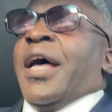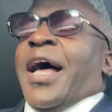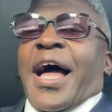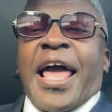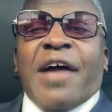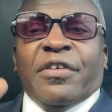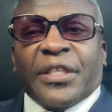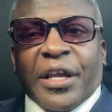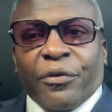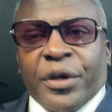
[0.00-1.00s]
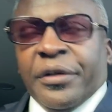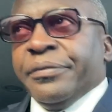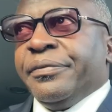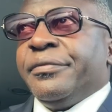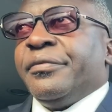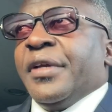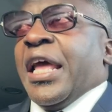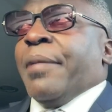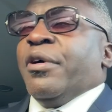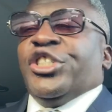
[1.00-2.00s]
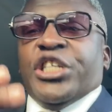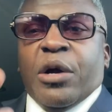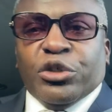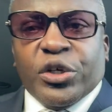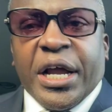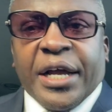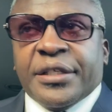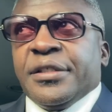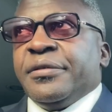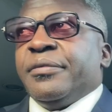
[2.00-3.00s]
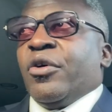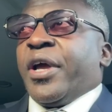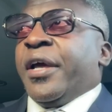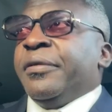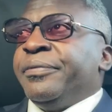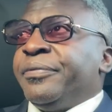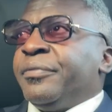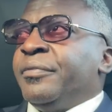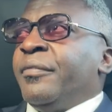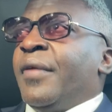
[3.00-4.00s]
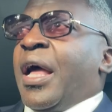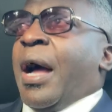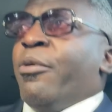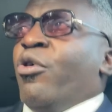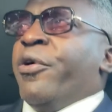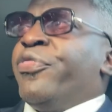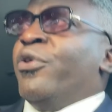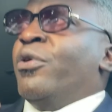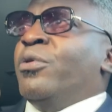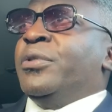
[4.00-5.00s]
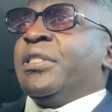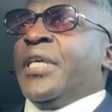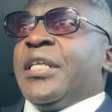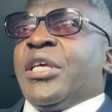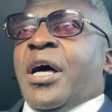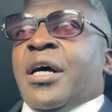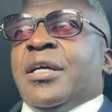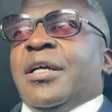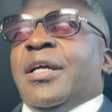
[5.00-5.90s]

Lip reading: I have a theory, and I'm going to share with you guys, okay? I'm going through the TikTok.